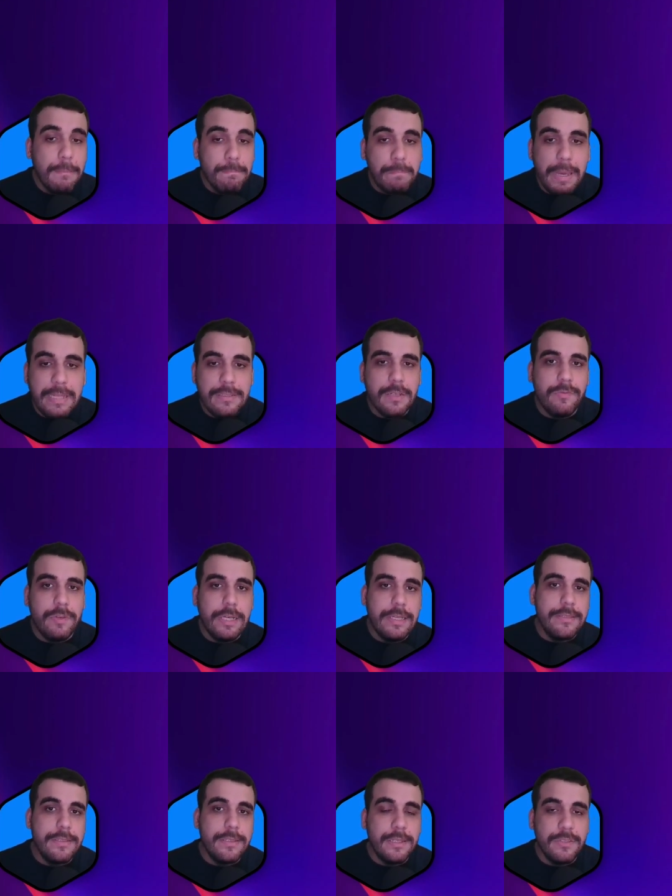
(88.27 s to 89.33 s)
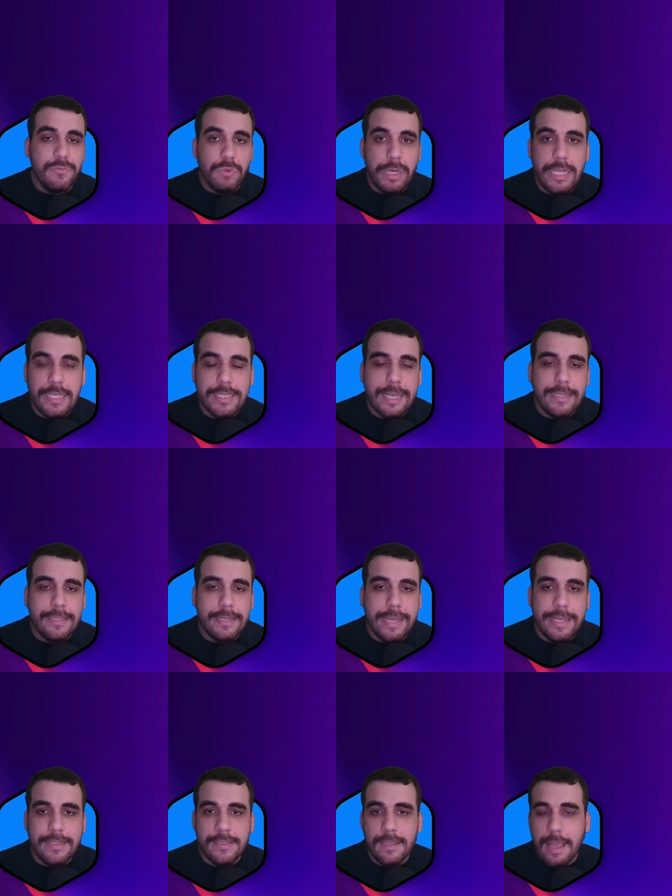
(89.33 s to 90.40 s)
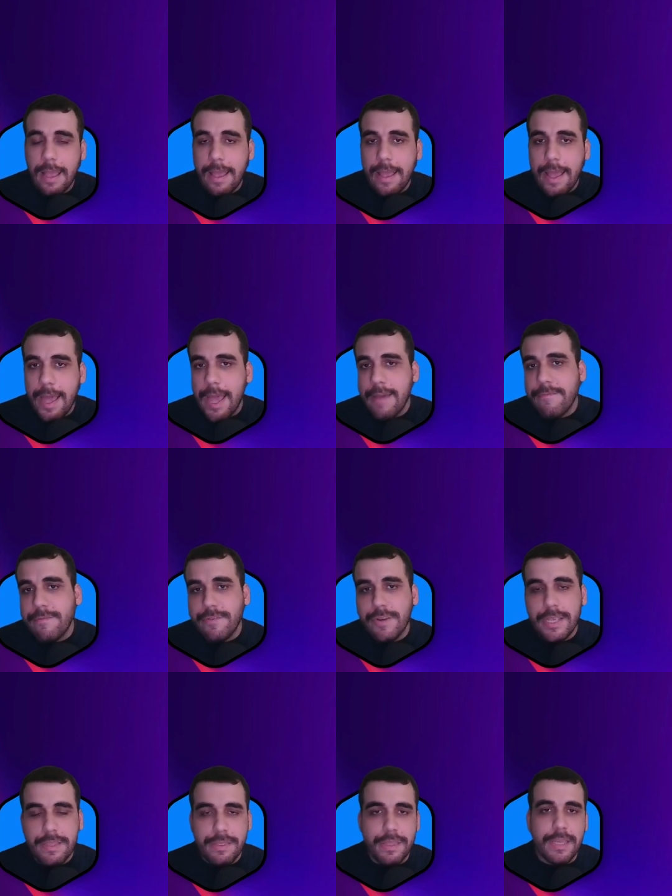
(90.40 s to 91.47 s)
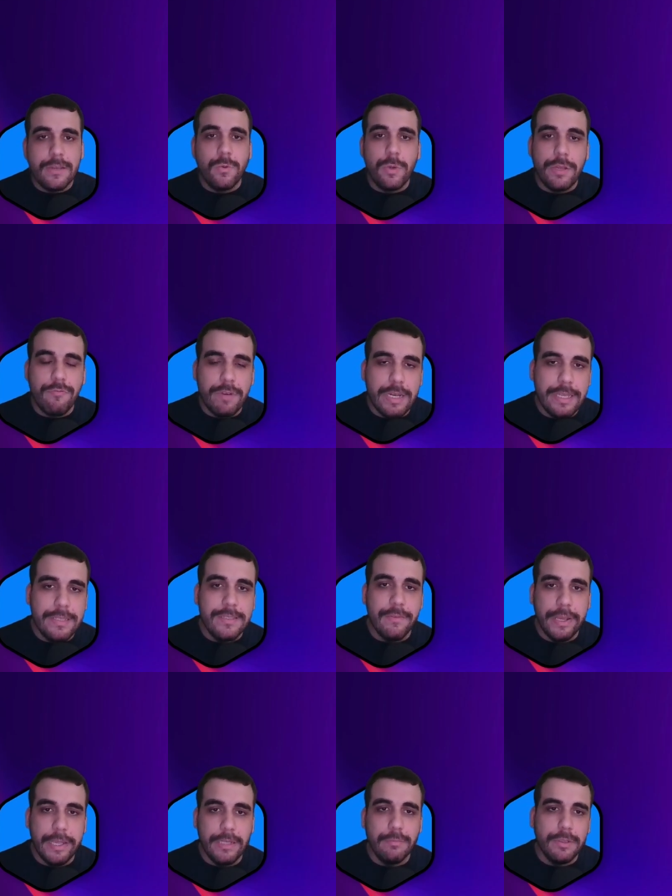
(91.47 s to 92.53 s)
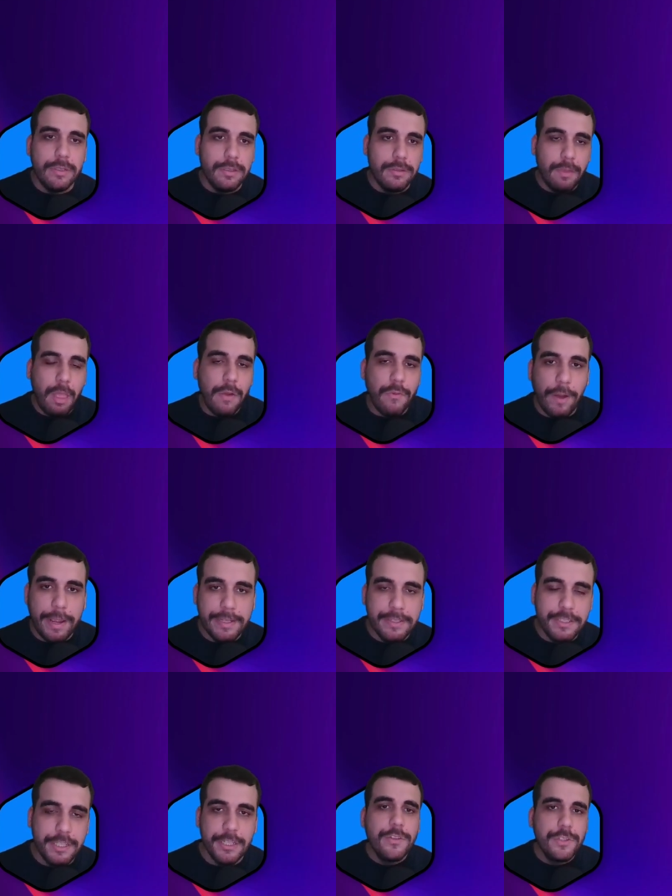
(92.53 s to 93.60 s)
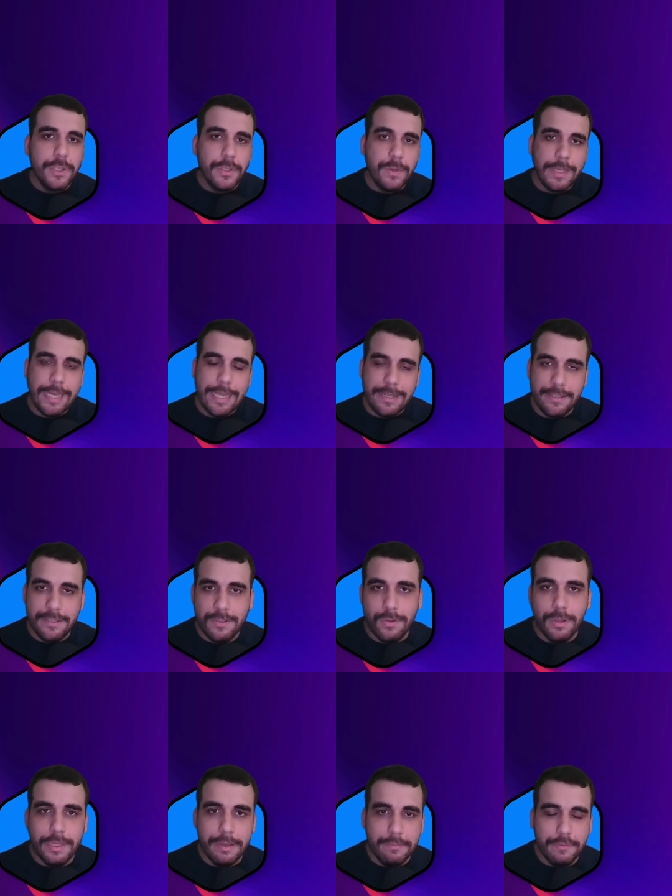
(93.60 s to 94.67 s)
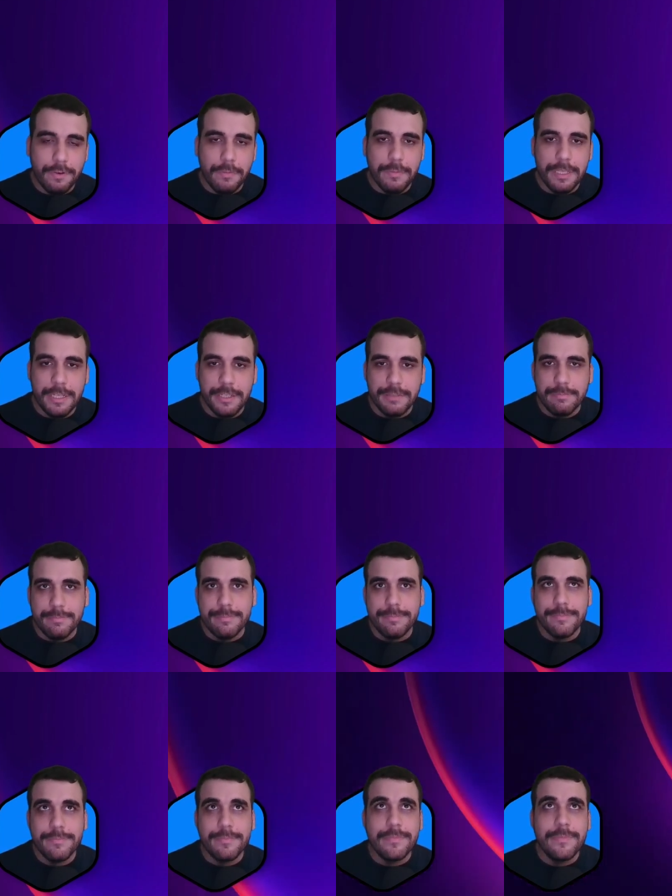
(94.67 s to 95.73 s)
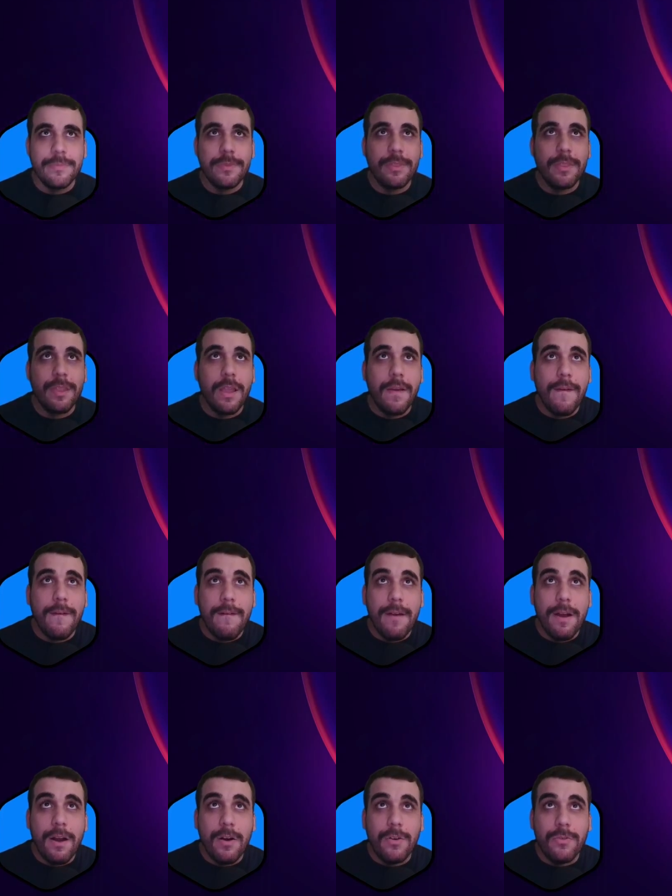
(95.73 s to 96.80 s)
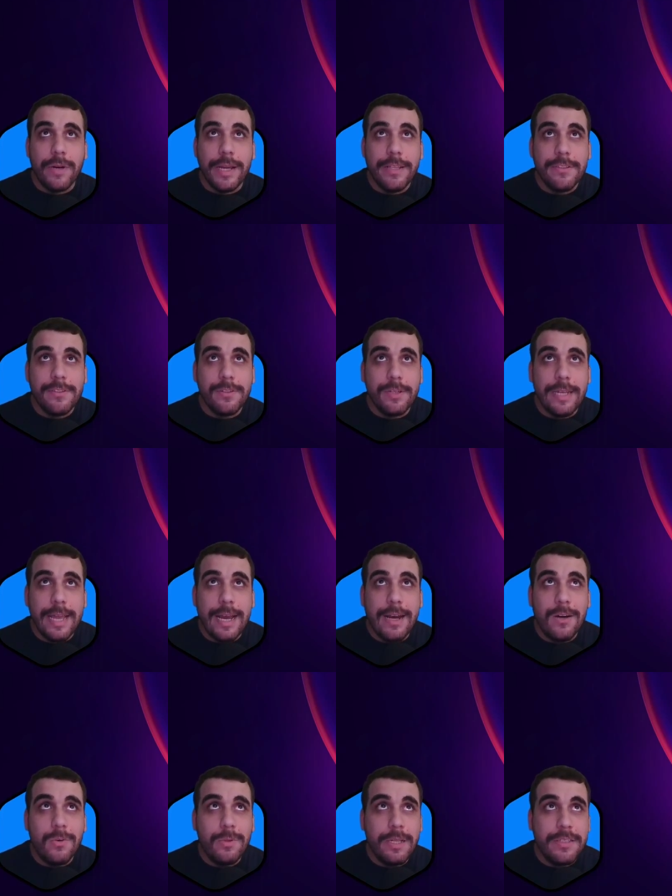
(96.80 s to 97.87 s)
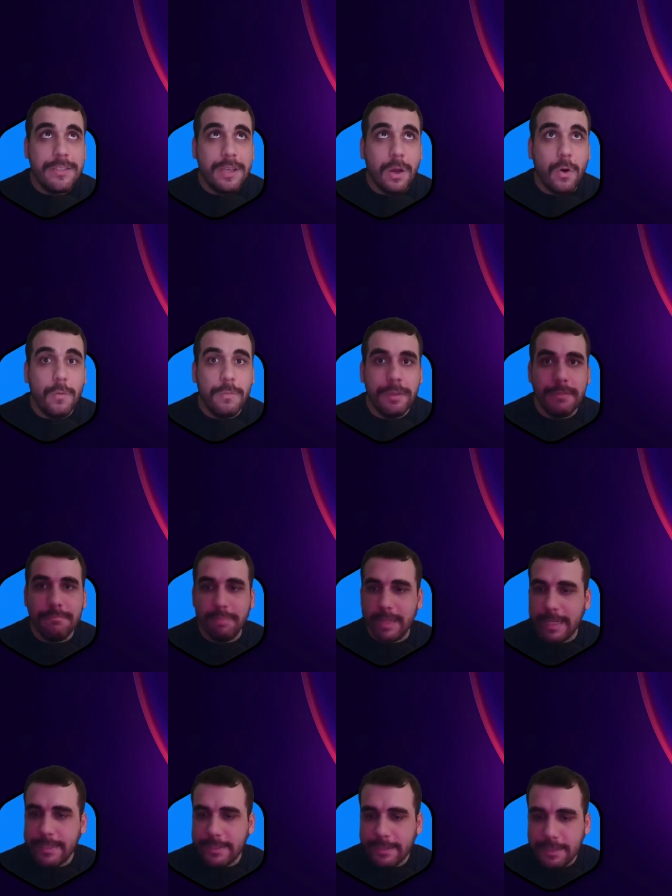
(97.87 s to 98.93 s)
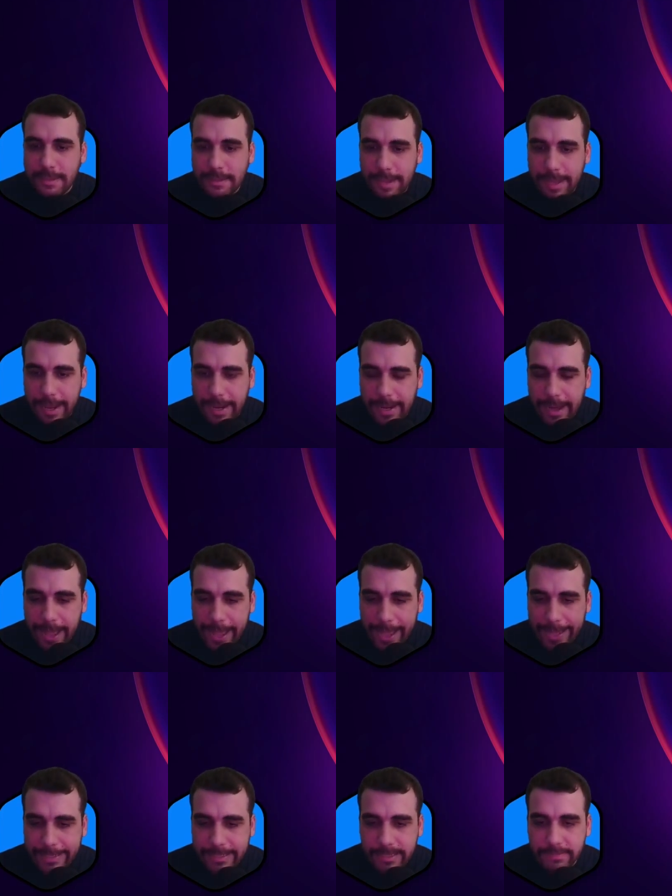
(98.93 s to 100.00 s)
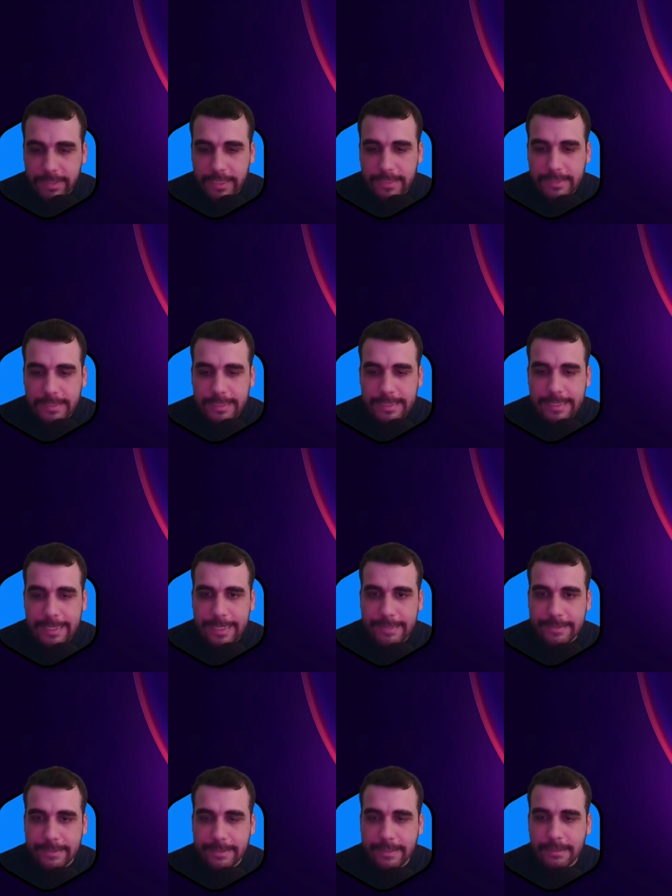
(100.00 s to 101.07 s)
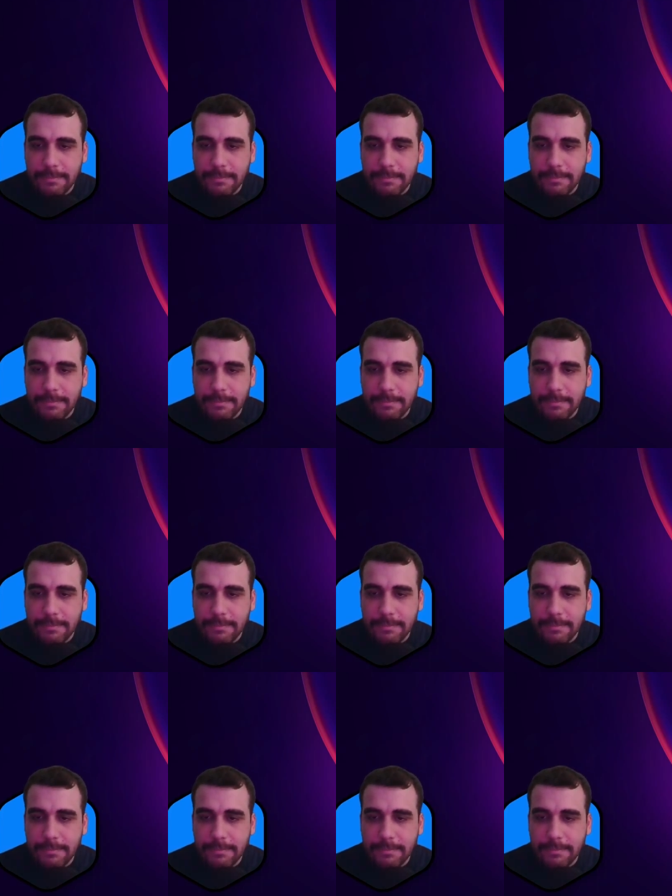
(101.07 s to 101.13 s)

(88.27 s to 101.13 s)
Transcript: beta releases, release candidates, everything we release available right here. So you can install them from here. All right, so now let's open Blender and activate our connector.